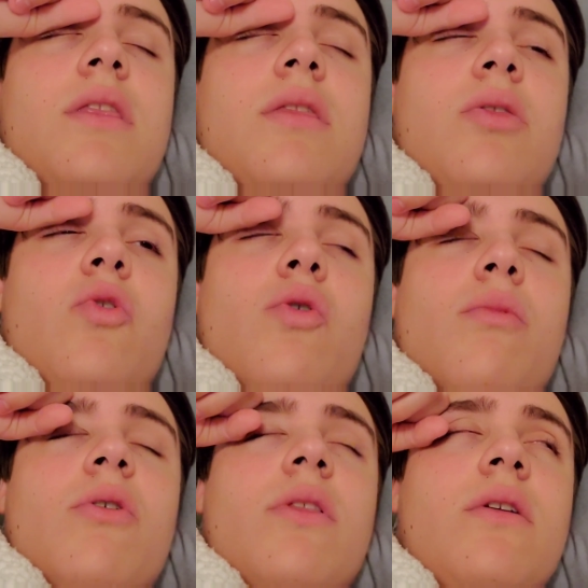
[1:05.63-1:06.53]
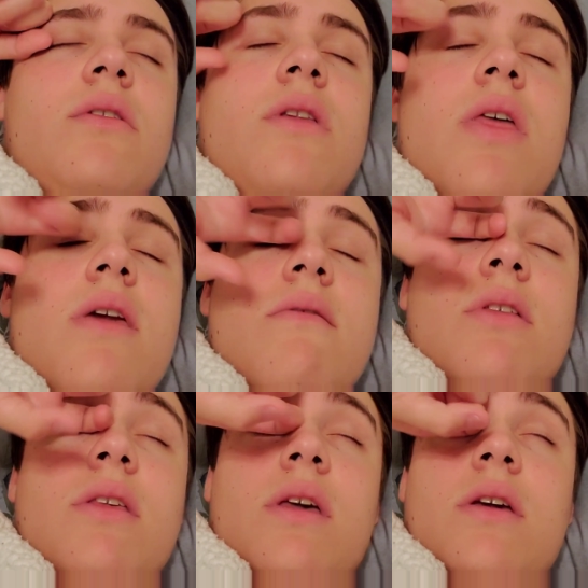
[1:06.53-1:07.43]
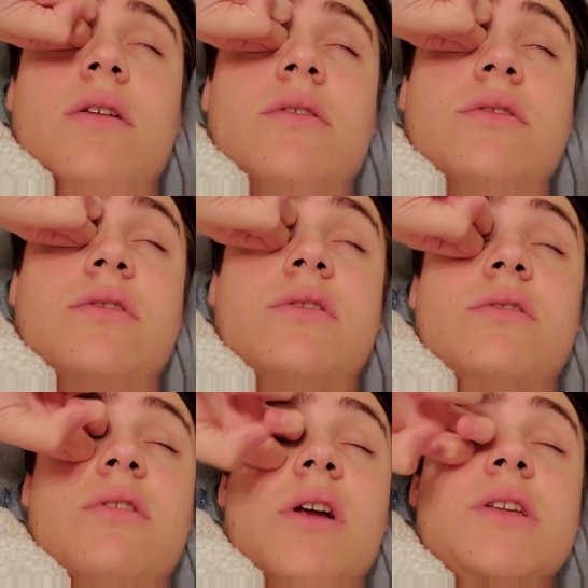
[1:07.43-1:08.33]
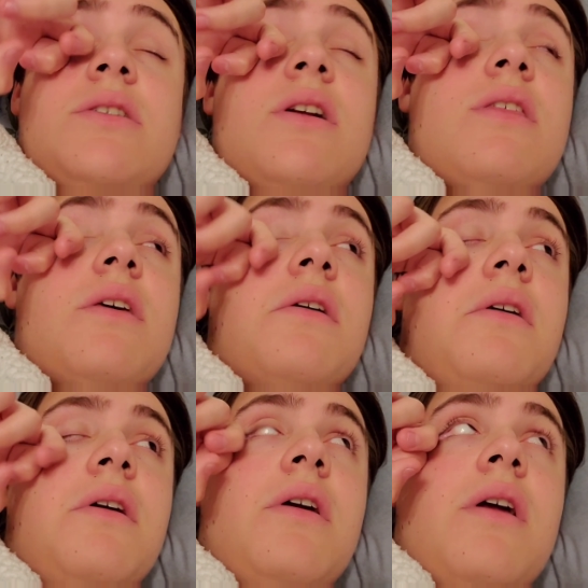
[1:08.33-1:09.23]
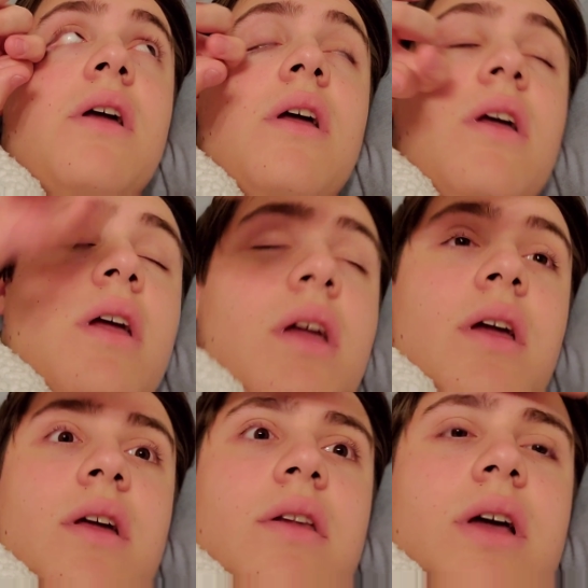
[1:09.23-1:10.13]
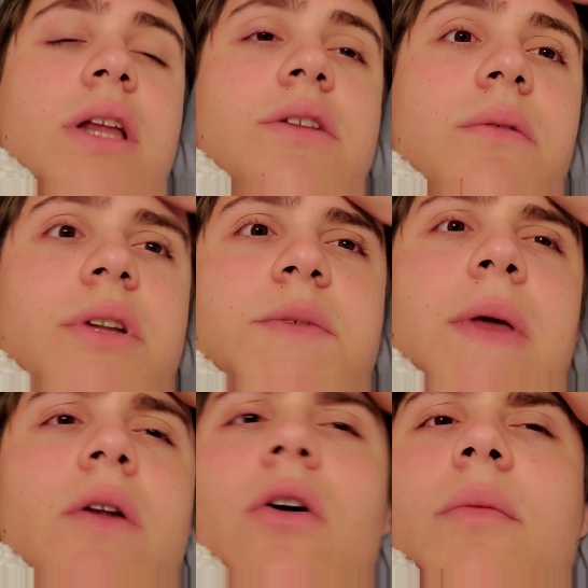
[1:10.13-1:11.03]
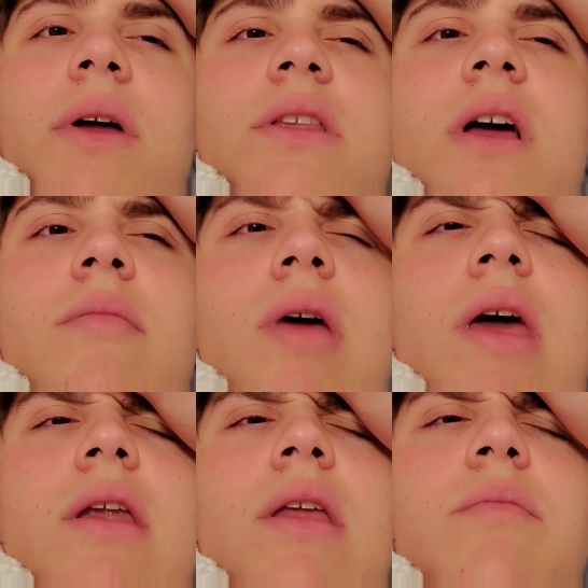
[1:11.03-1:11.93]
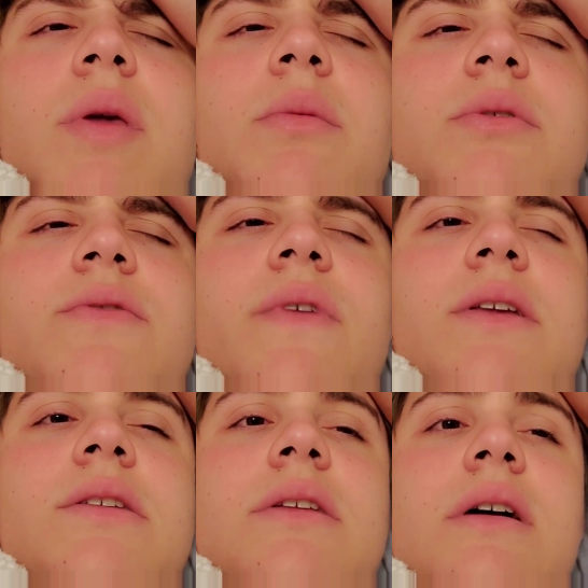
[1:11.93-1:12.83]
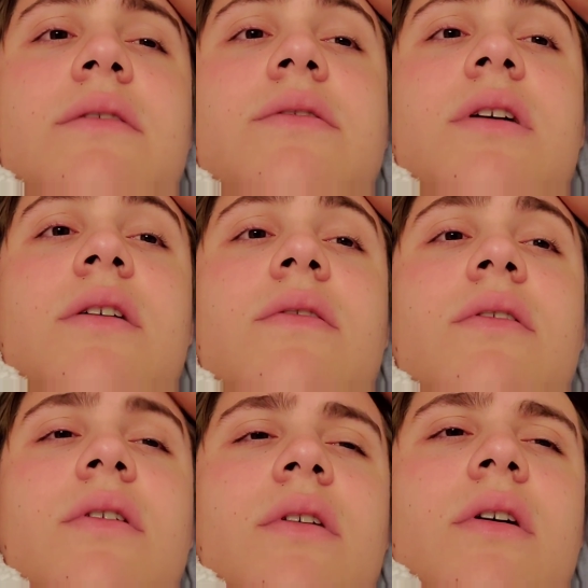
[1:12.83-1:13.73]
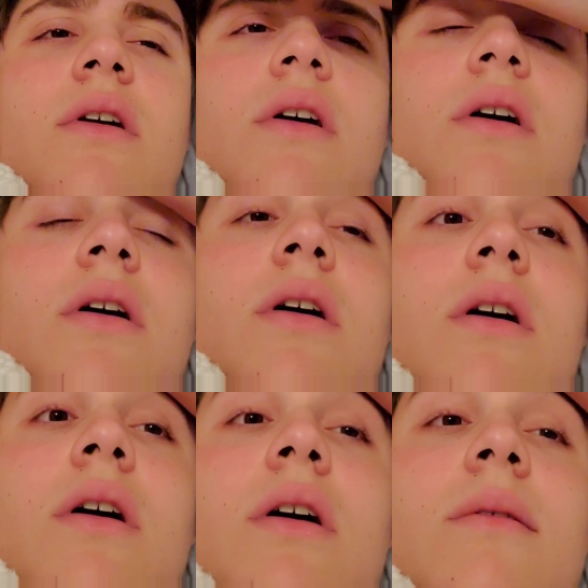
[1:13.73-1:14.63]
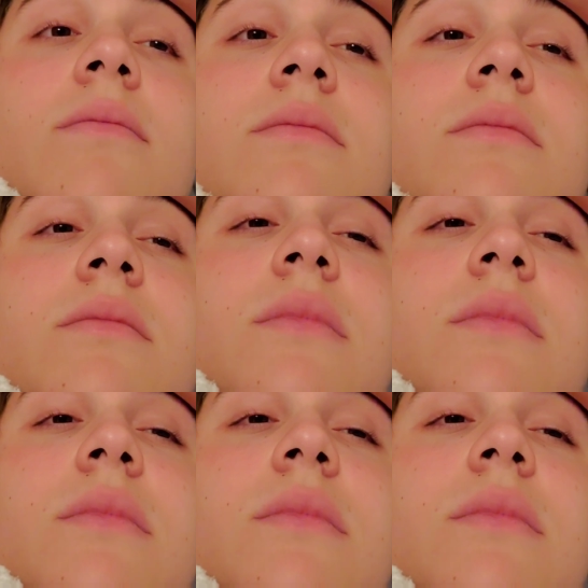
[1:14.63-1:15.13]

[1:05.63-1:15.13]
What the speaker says: normal. They're nothing really crazy or anything, and I just don't want to spend all my time editing people's faces out of stuff. What I'm